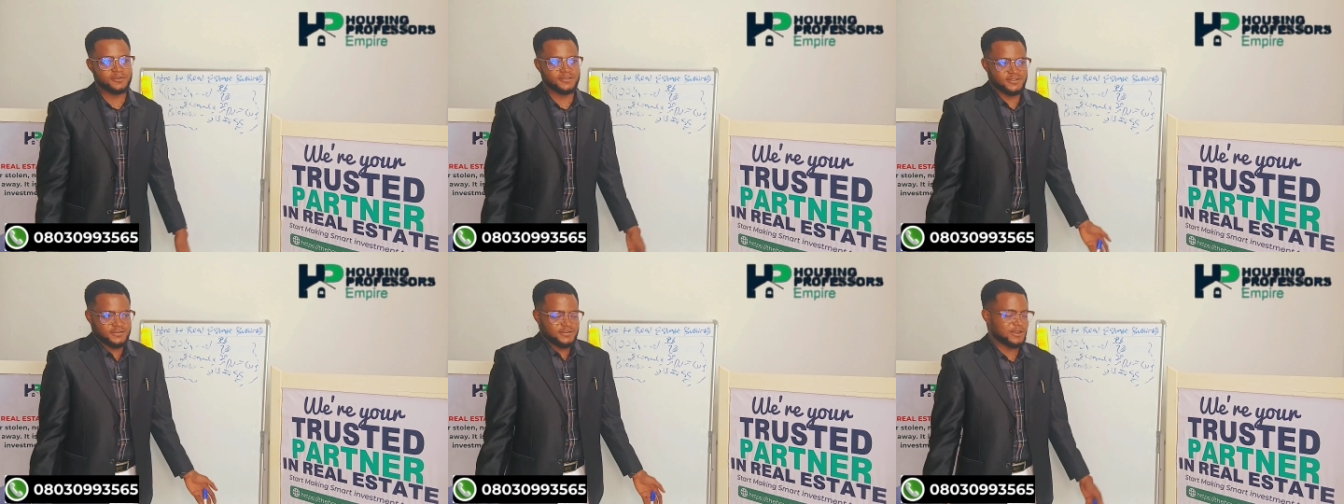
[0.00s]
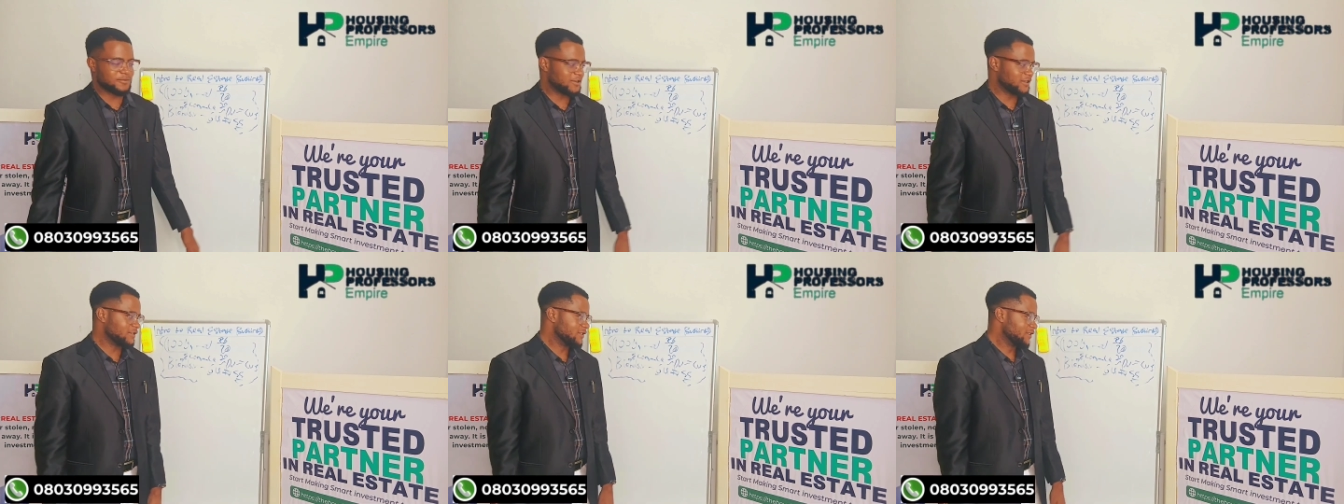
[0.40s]
But I
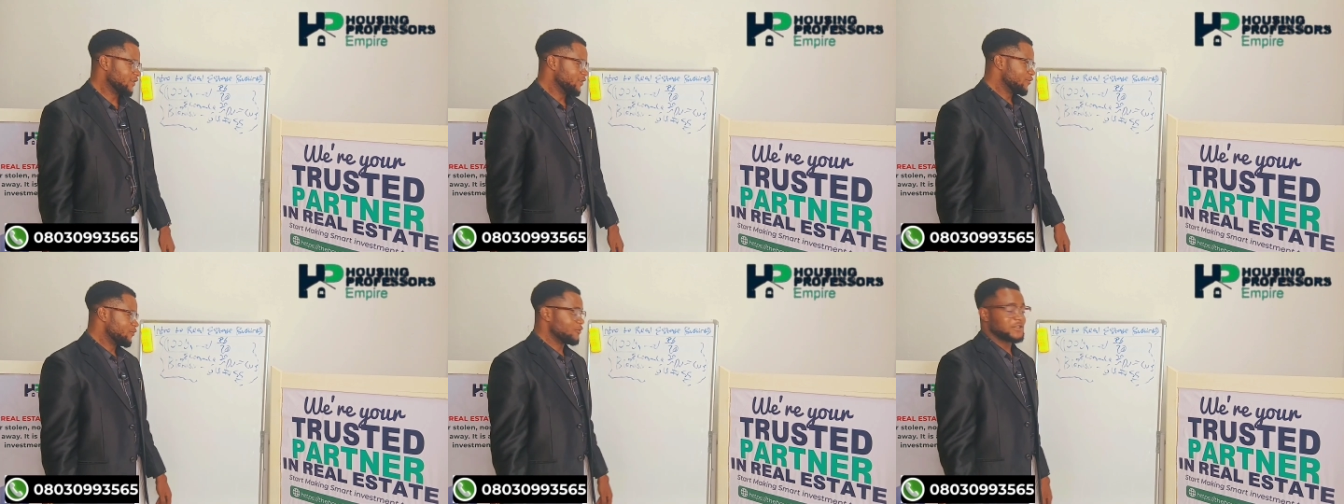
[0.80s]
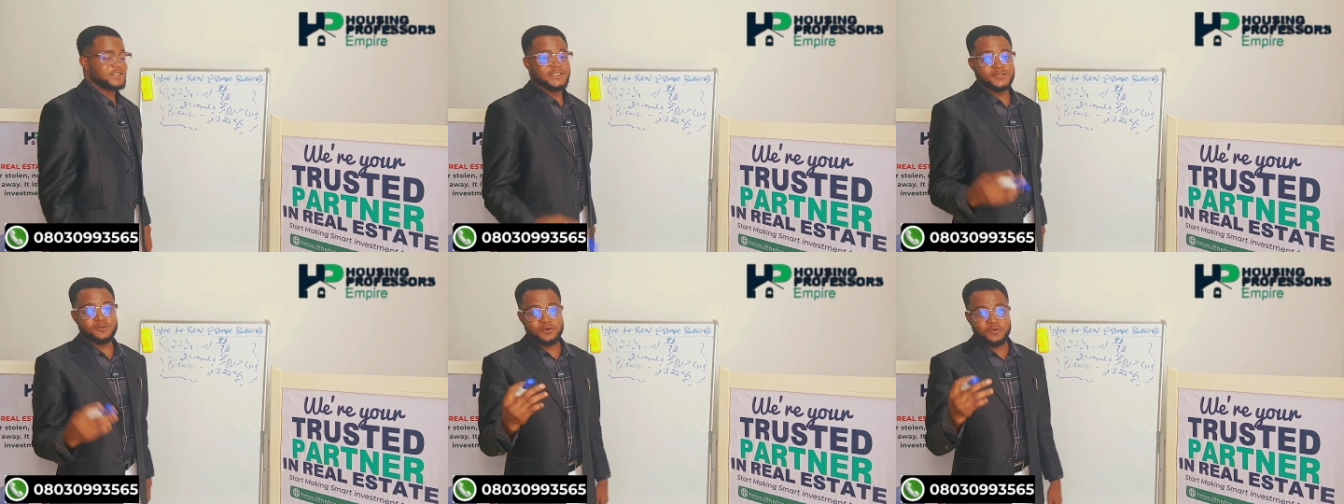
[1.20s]
mean, we would
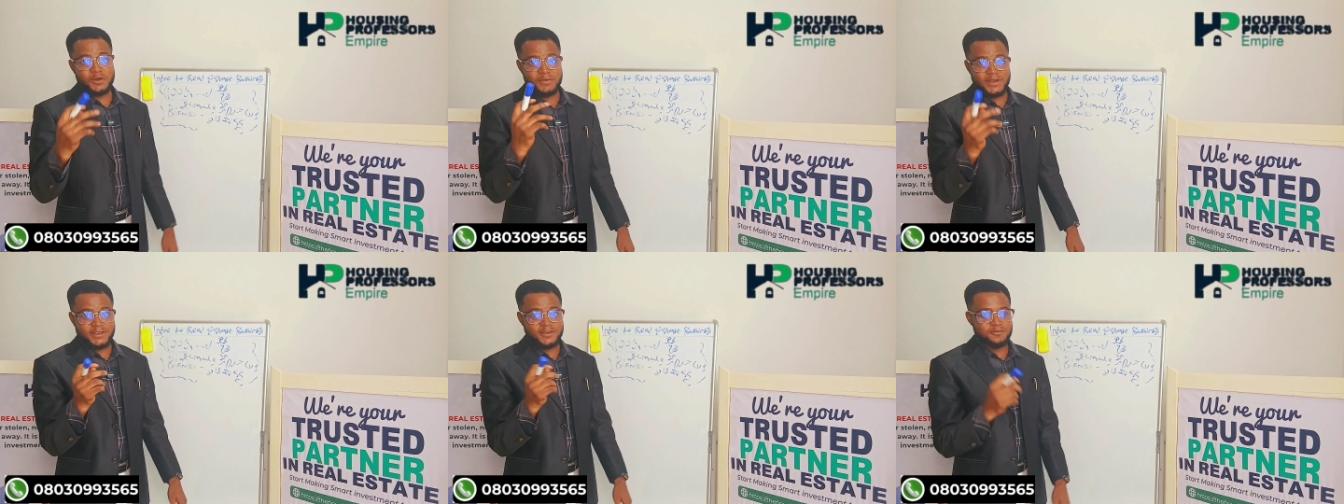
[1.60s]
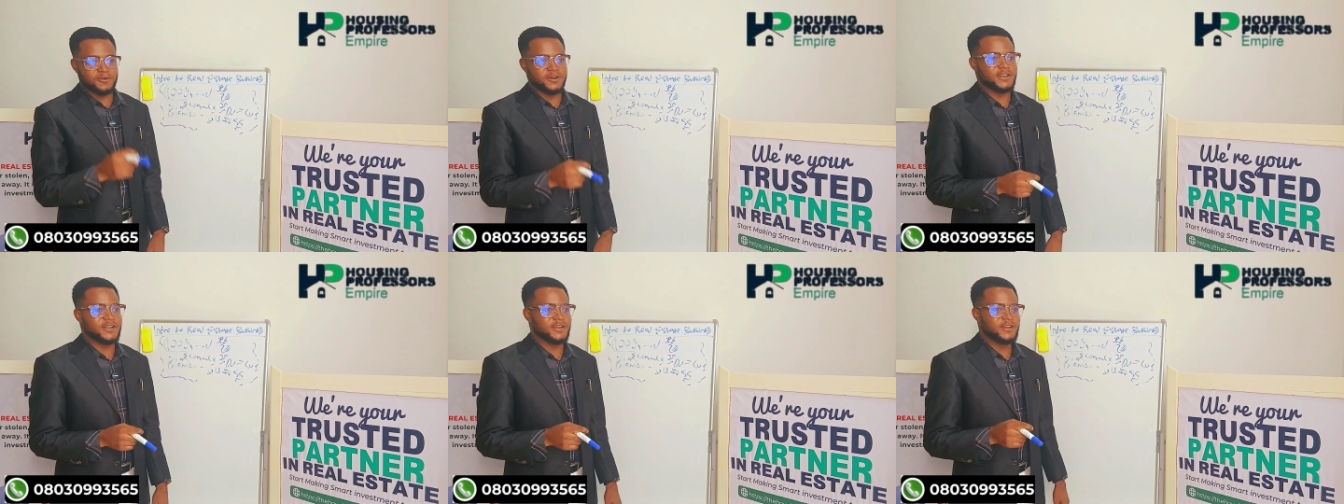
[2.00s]
think we were making
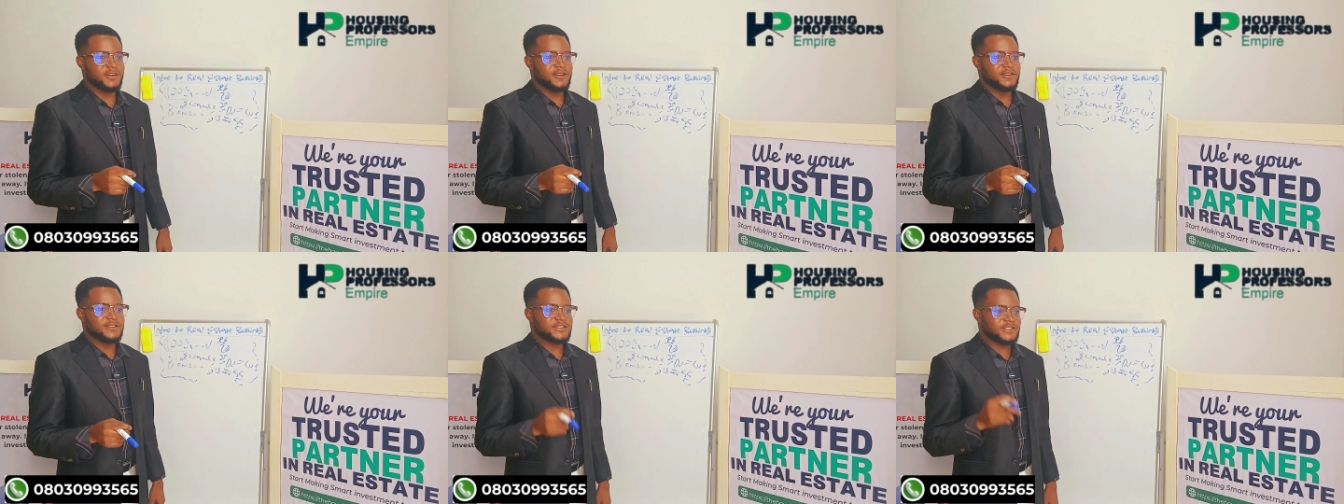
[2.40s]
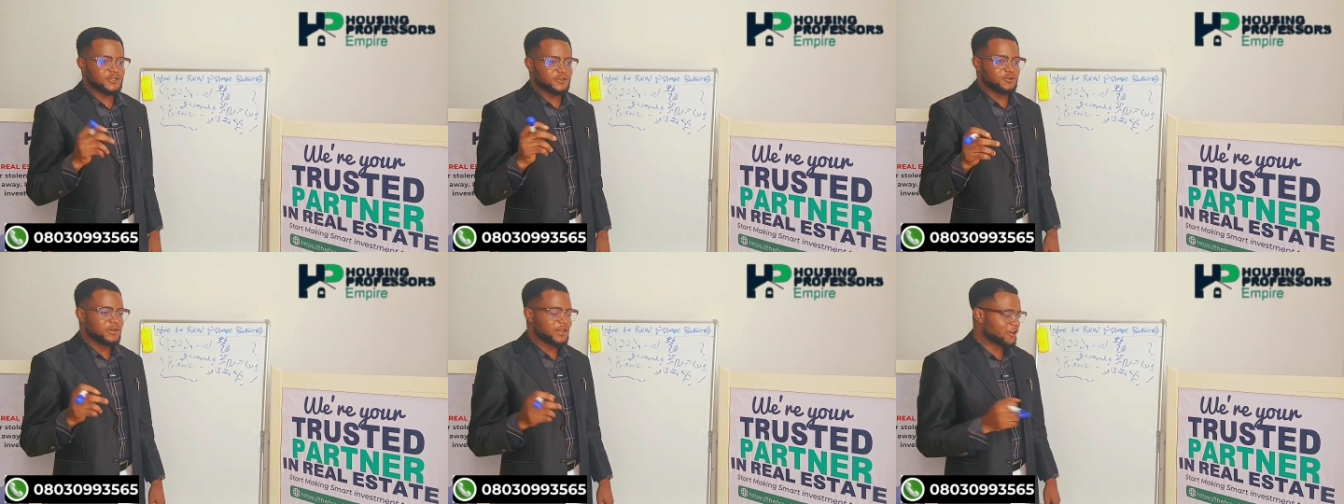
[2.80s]
money,
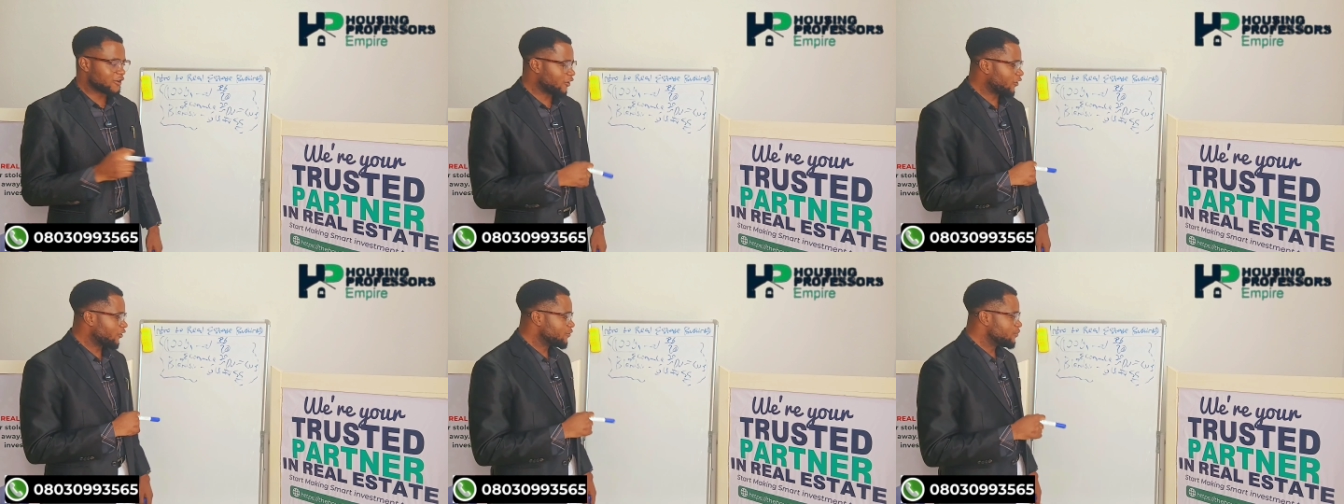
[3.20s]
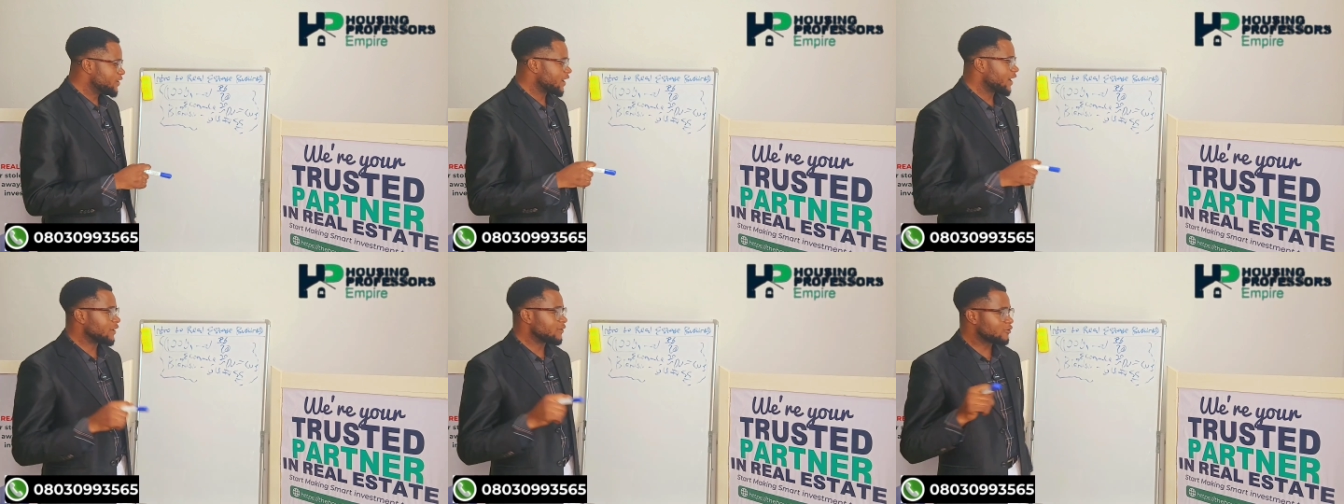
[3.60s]
till he called
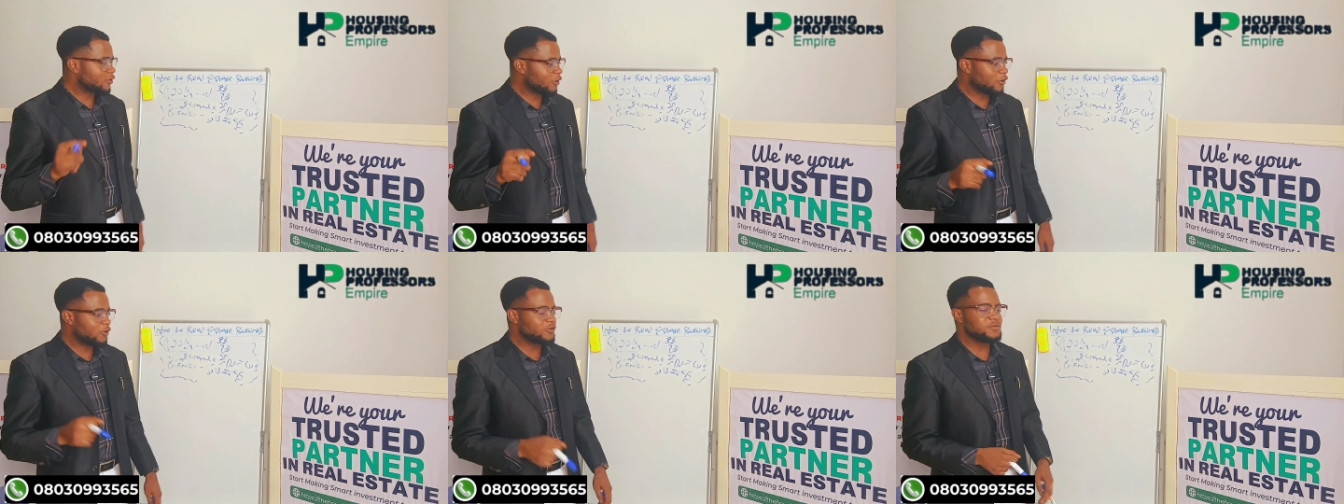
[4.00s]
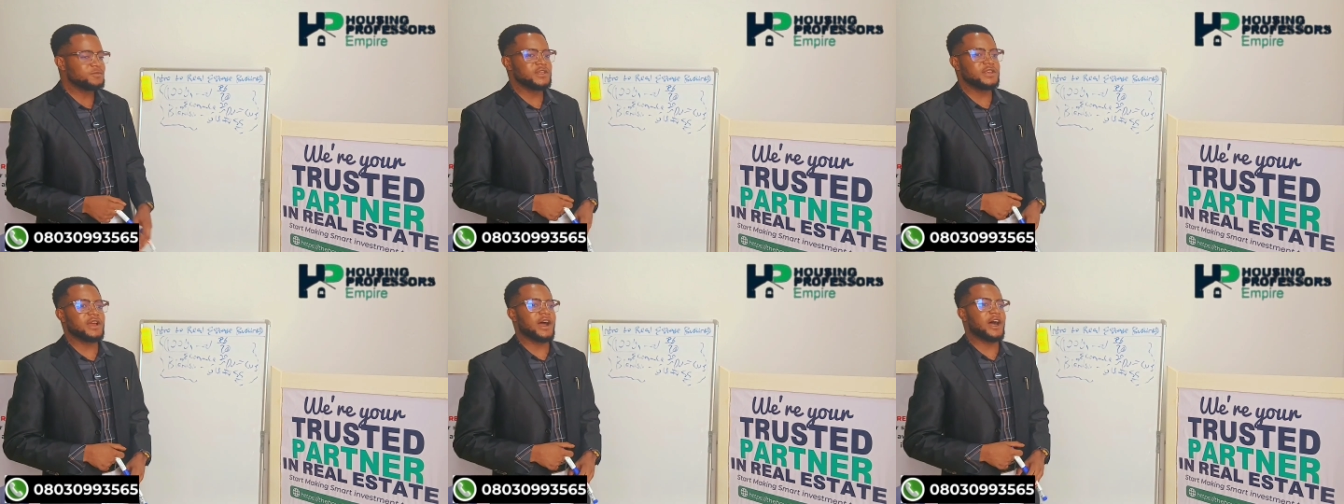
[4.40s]
me and told
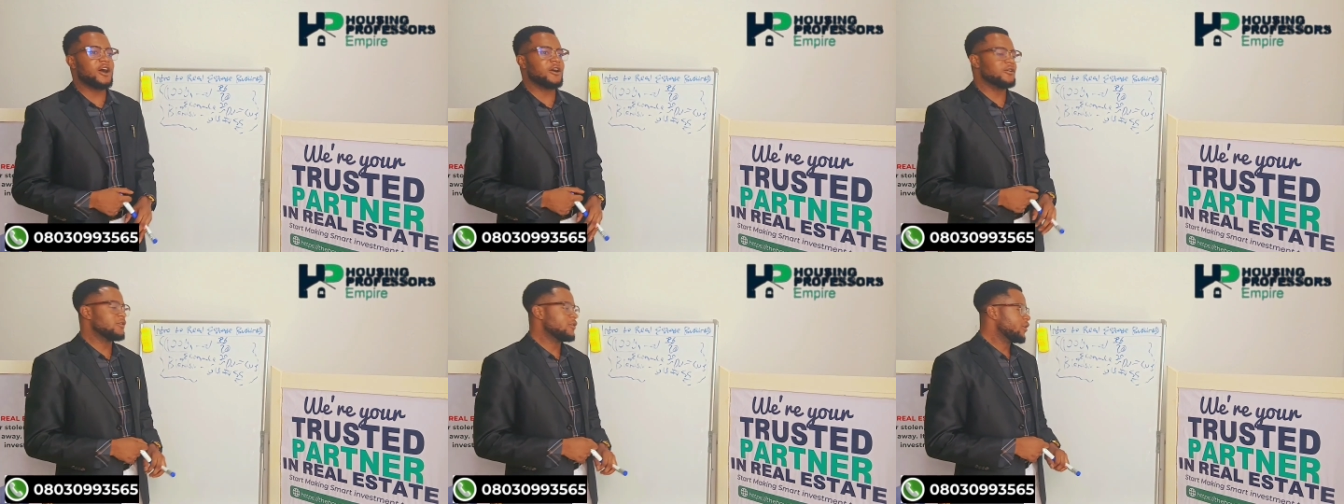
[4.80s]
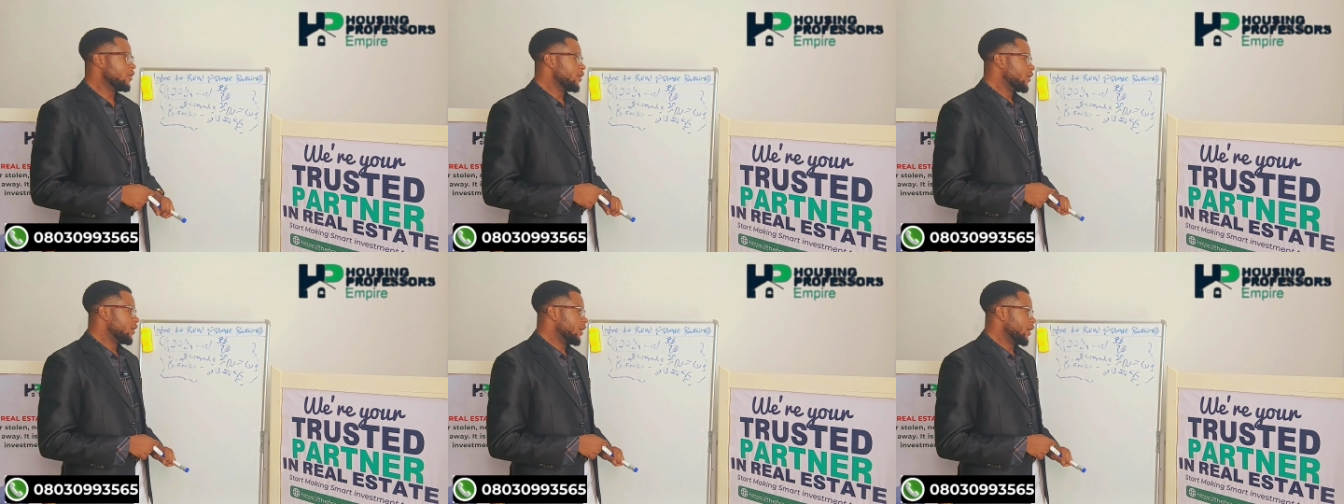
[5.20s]
me how
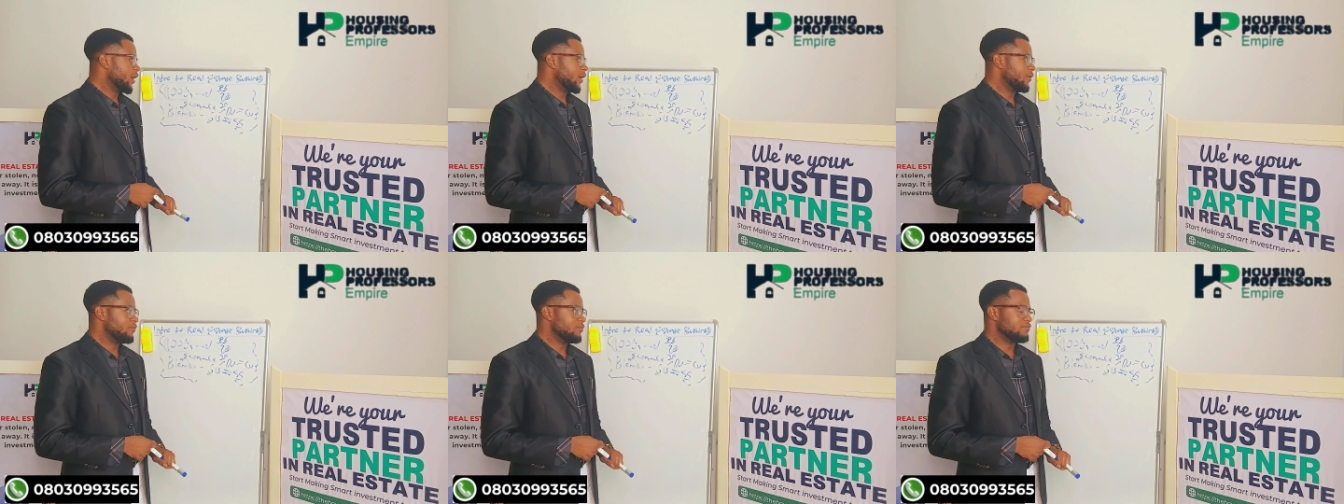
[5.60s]
a